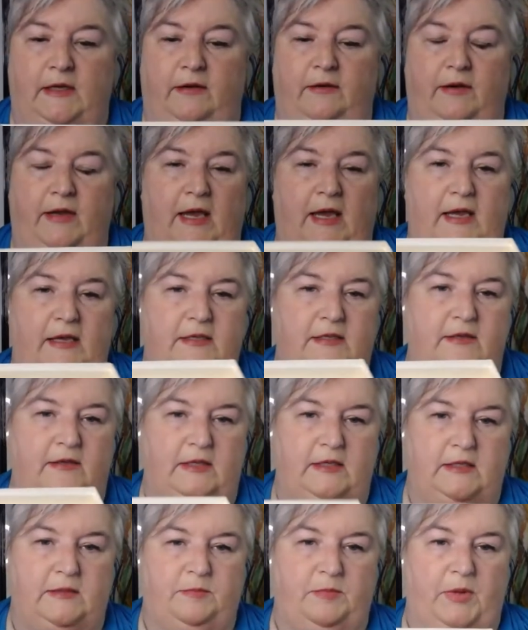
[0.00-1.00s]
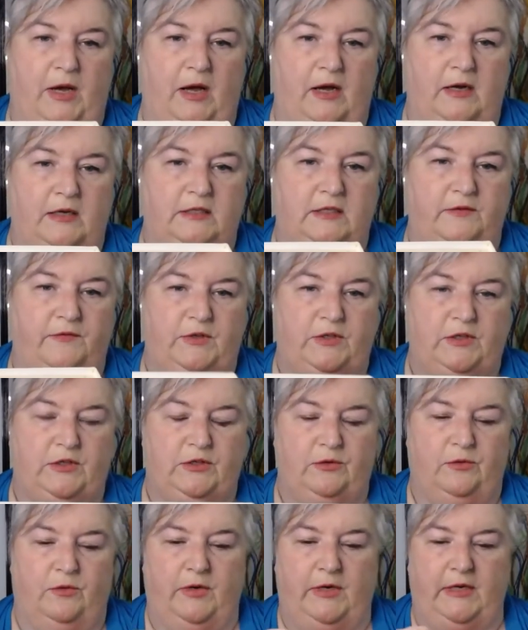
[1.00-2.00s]
Okay, so this box of
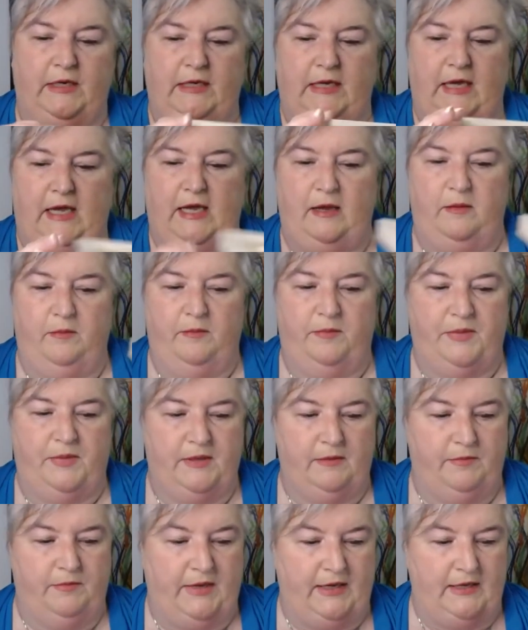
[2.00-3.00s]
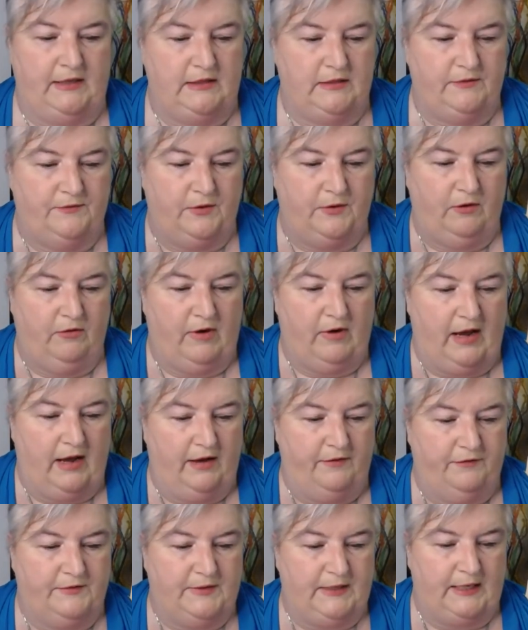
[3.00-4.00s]
assorted game bits for
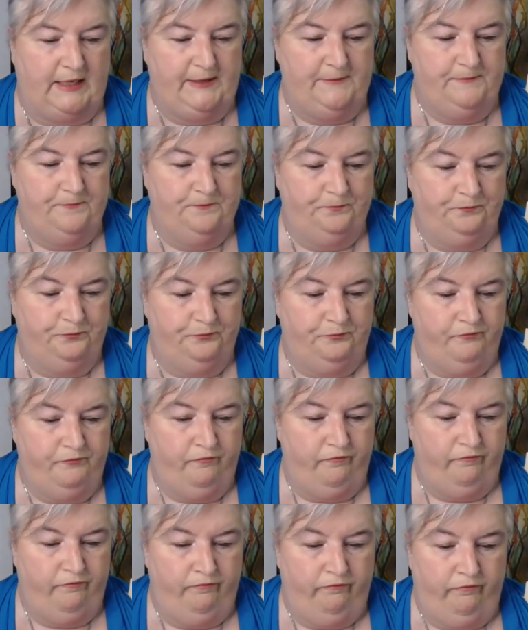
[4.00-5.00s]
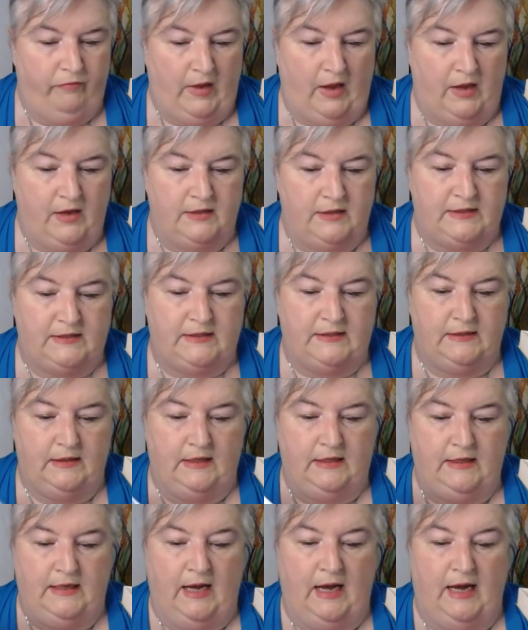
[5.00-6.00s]
crafting,
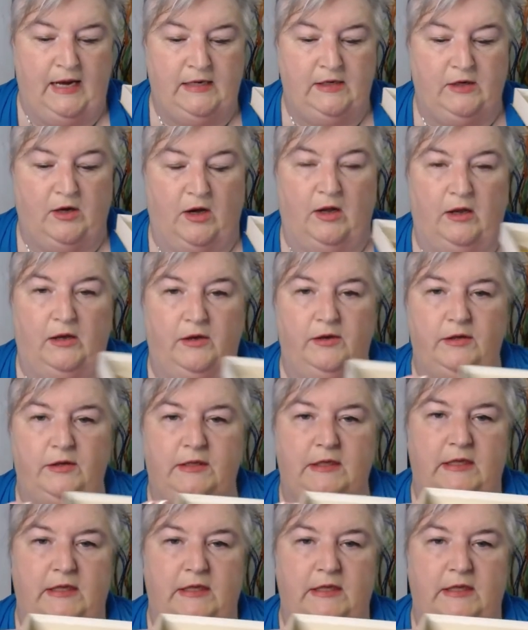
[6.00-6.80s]
$9,